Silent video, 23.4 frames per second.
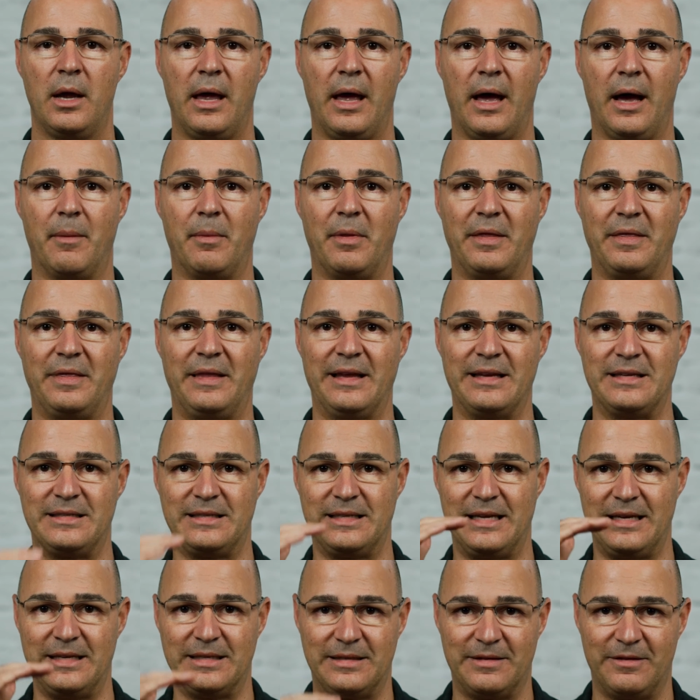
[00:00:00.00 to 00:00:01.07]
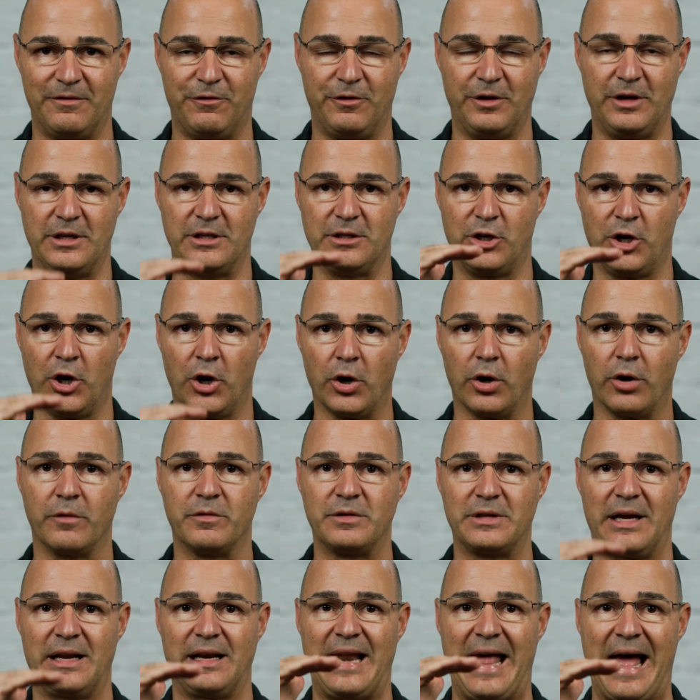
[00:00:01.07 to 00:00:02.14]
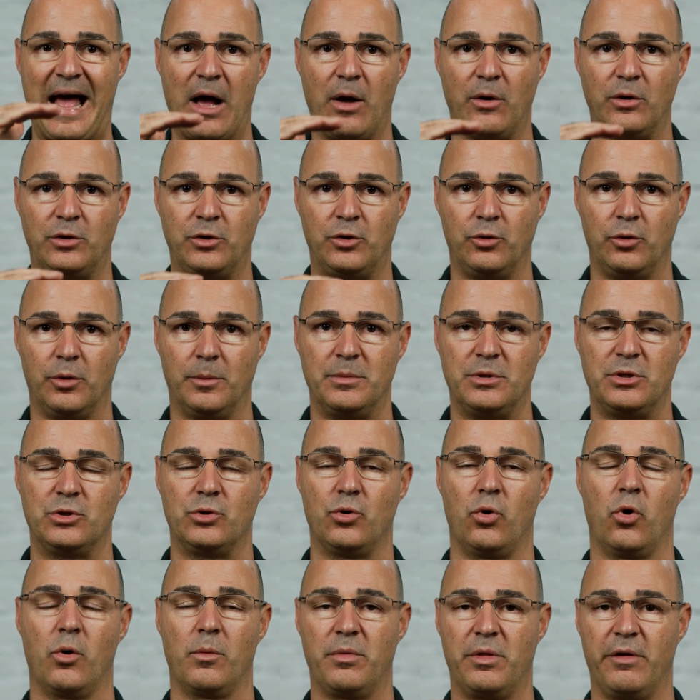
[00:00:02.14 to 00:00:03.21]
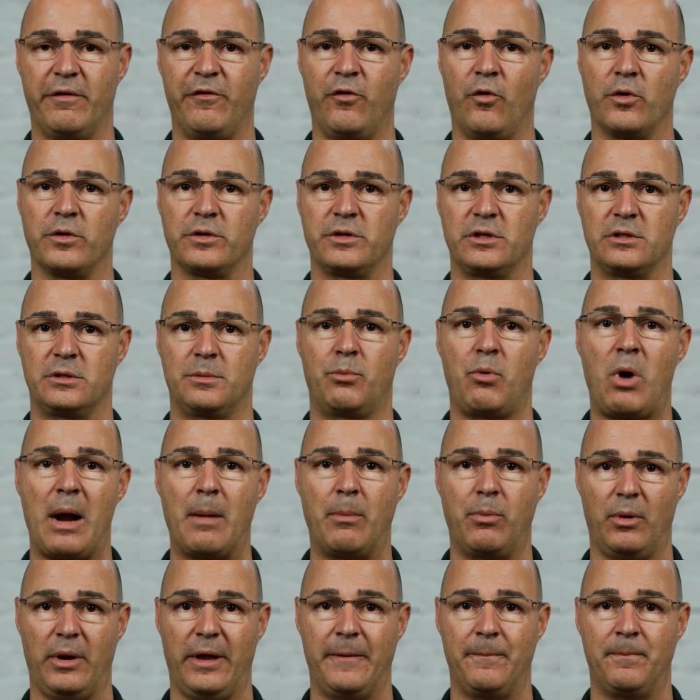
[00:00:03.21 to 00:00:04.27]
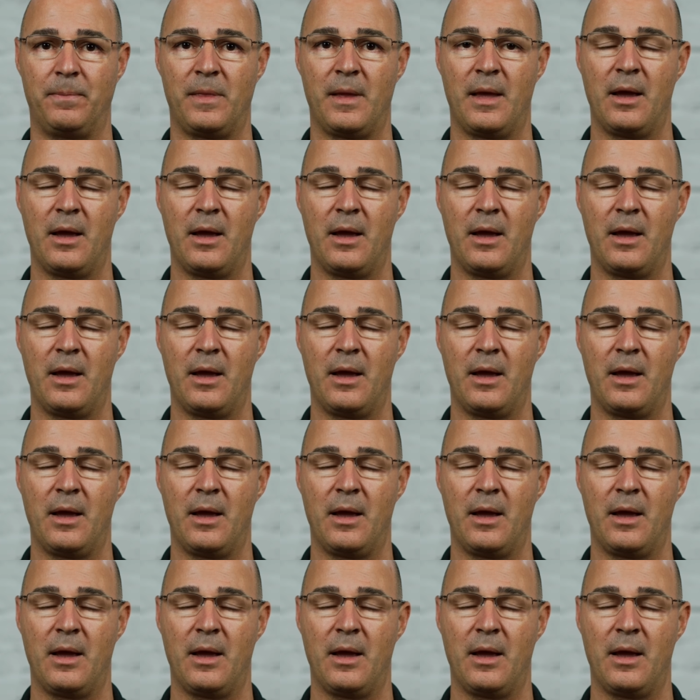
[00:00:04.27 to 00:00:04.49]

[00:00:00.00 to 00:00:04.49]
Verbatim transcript: Um, this, these, these curves allow to absorb the forces properly,